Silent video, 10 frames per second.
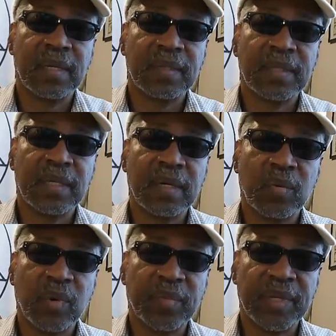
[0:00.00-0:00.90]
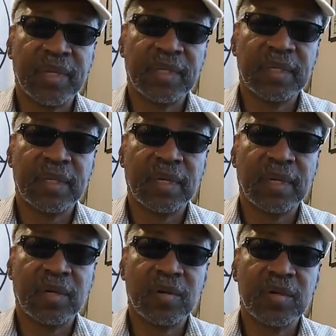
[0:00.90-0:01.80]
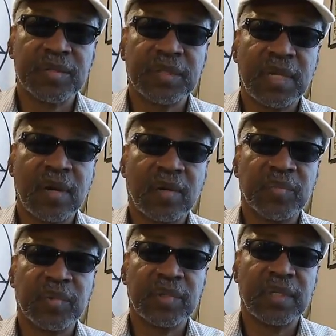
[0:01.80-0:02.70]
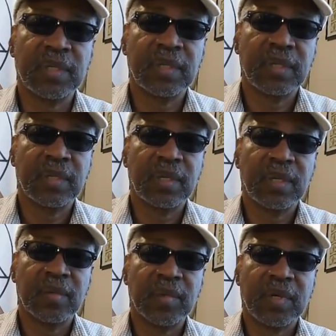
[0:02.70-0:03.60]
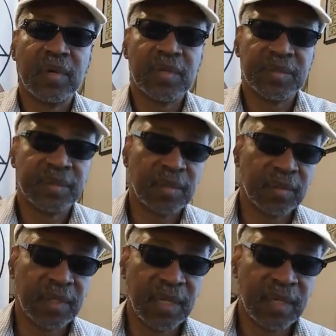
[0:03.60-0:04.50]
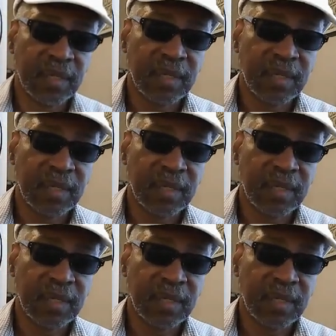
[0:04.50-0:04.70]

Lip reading: the women and the girls in our community, because, if